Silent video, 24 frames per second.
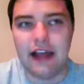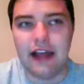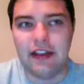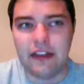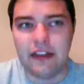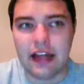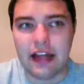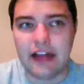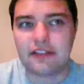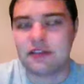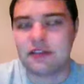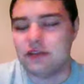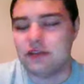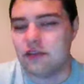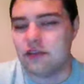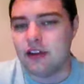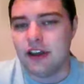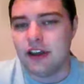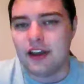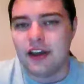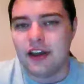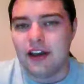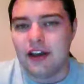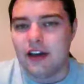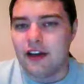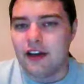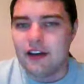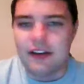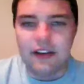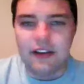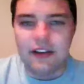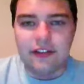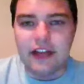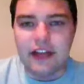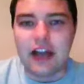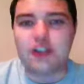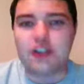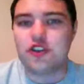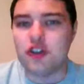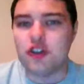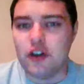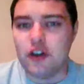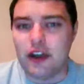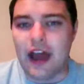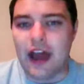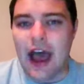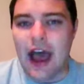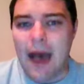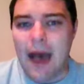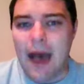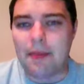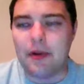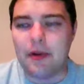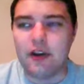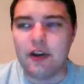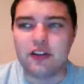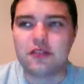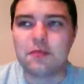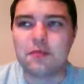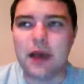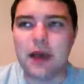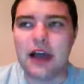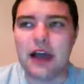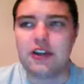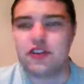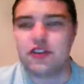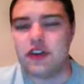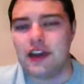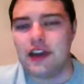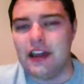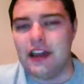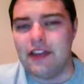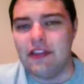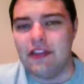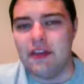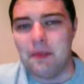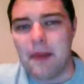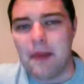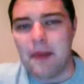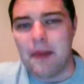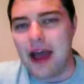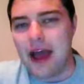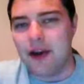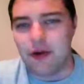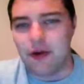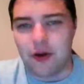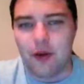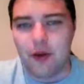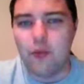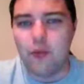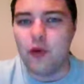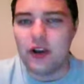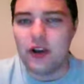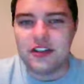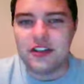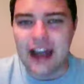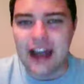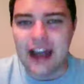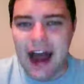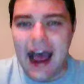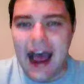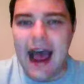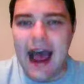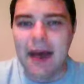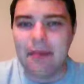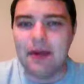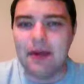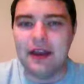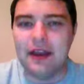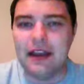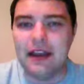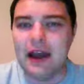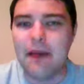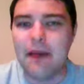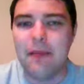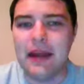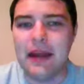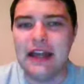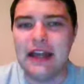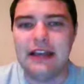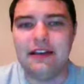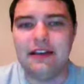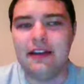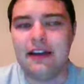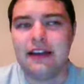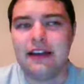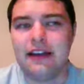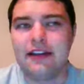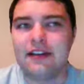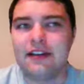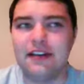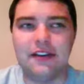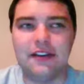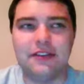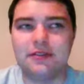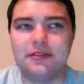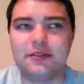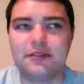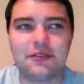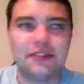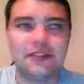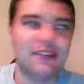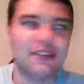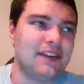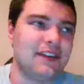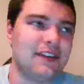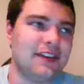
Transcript: that shouldn't happen, especially in the manner in which it happened. I mean, because